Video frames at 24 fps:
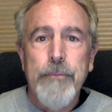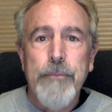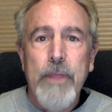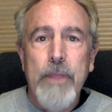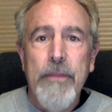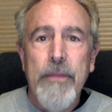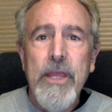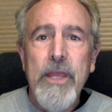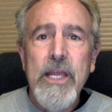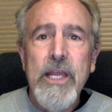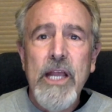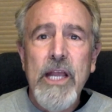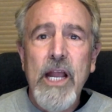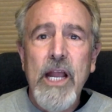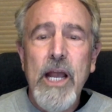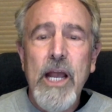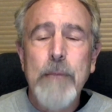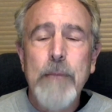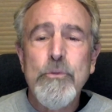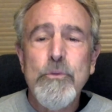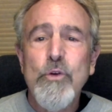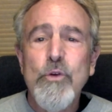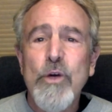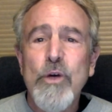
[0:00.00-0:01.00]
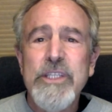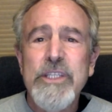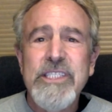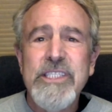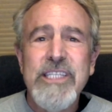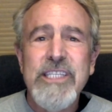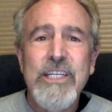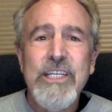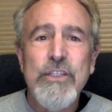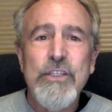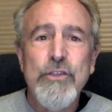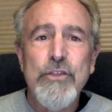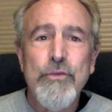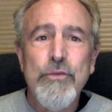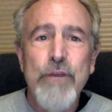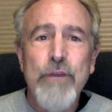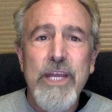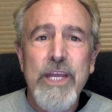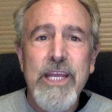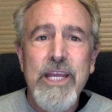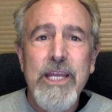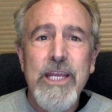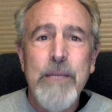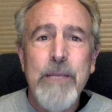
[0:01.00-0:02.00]
They can come to us in a
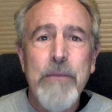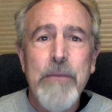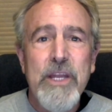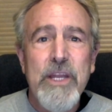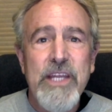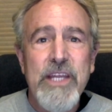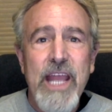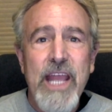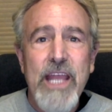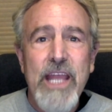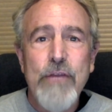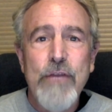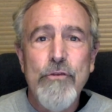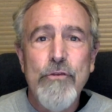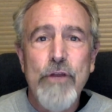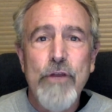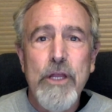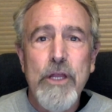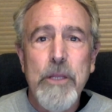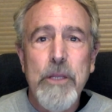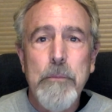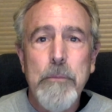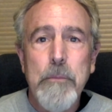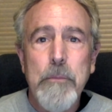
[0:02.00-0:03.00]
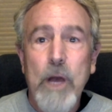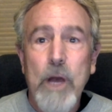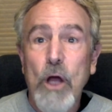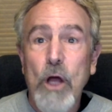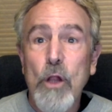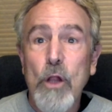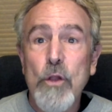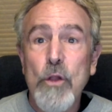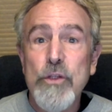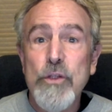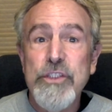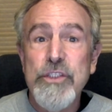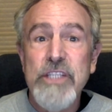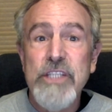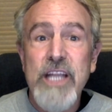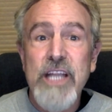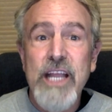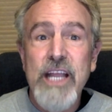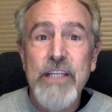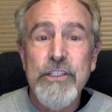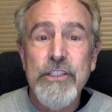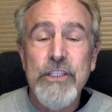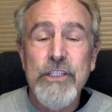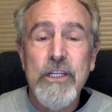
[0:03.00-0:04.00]
dream, a daydream, a
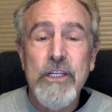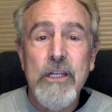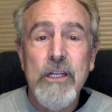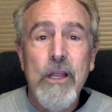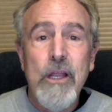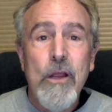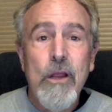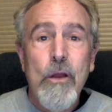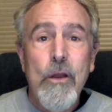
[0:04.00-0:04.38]
hallucination,